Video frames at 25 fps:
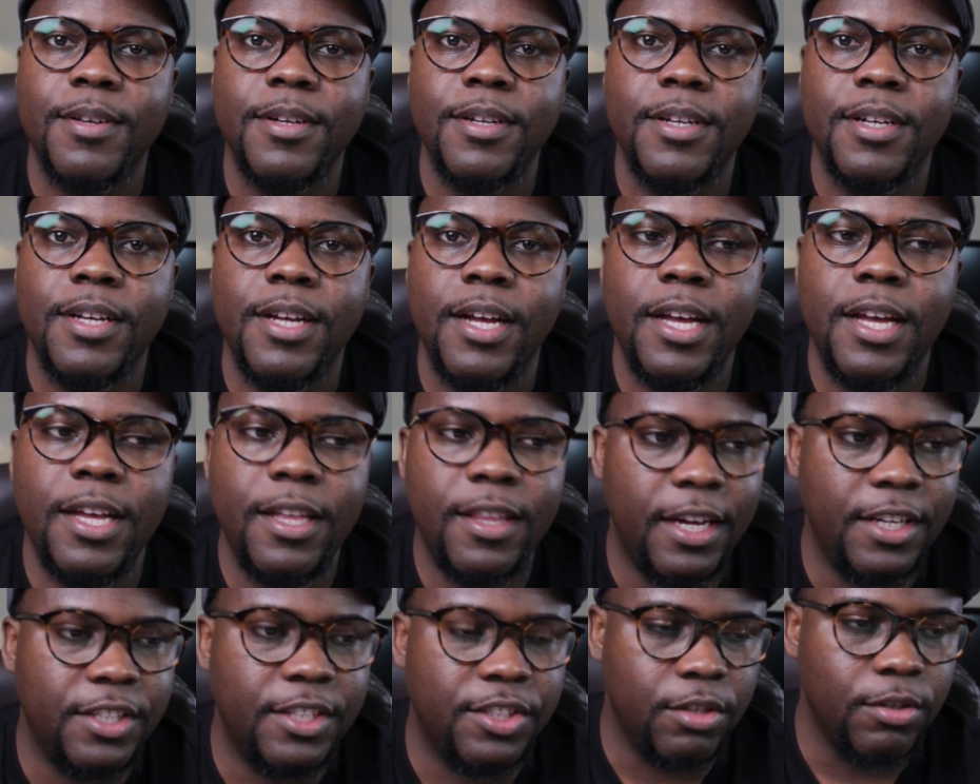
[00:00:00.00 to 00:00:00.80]
Either
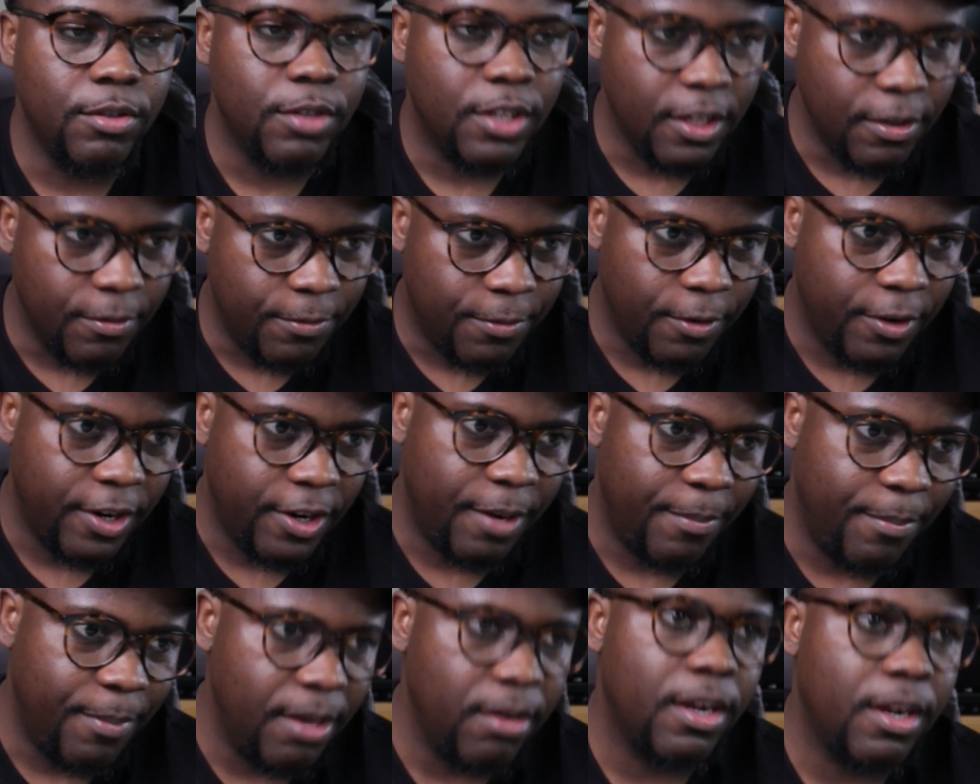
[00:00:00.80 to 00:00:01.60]
he's looking for a
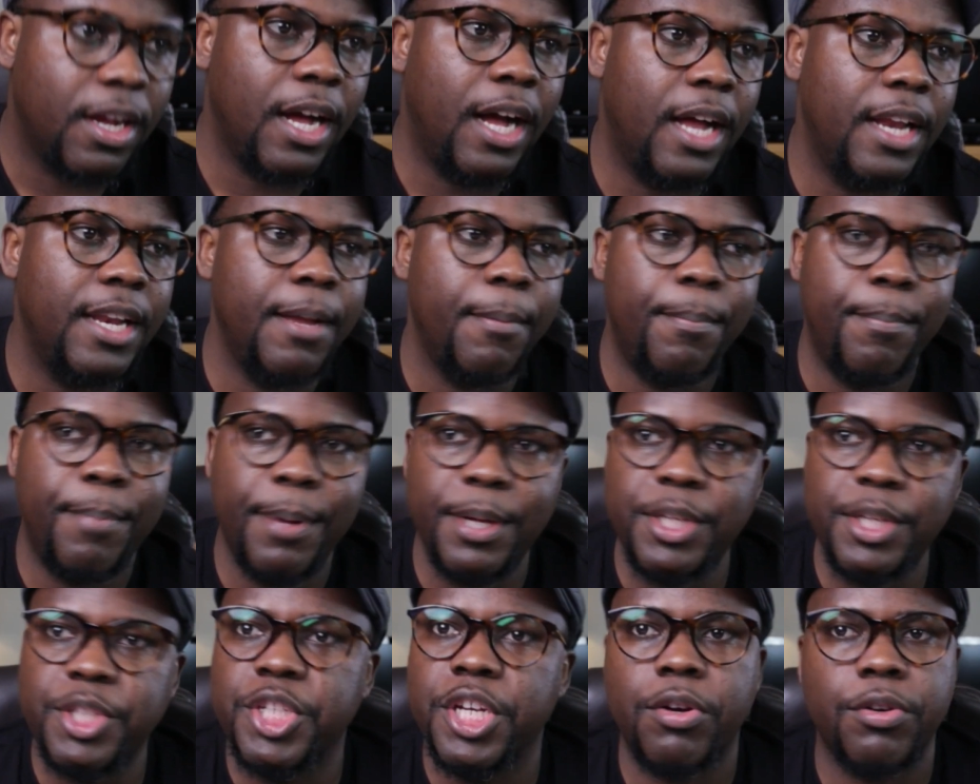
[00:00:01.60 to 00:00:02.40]
meal card, a
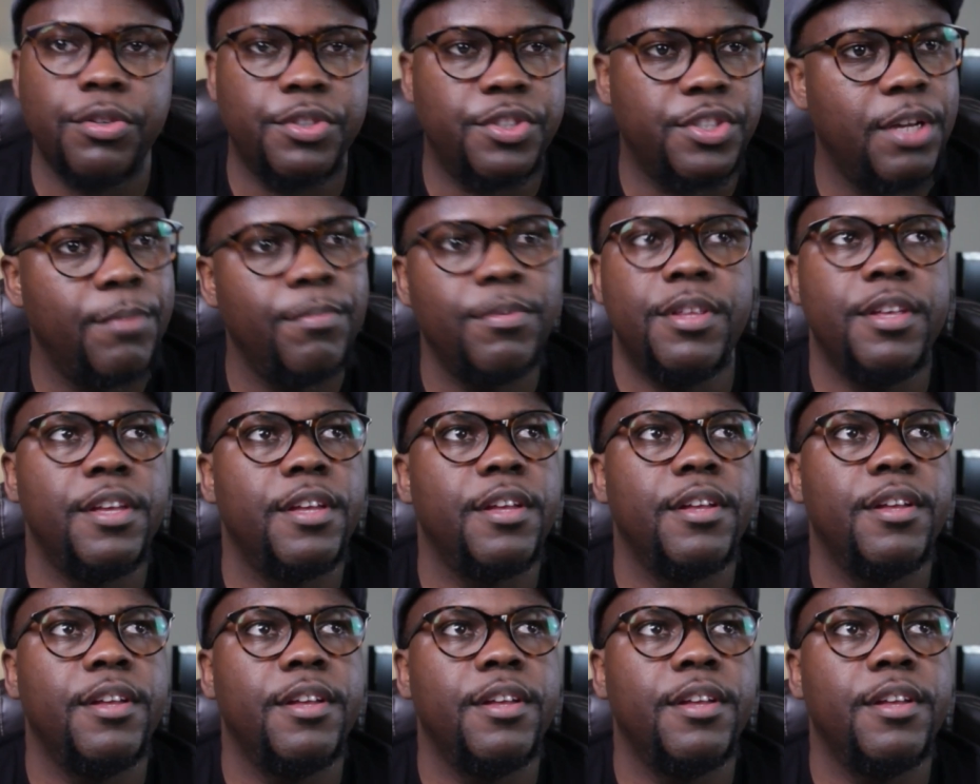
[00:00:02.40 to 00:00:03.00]
paycheck, or something.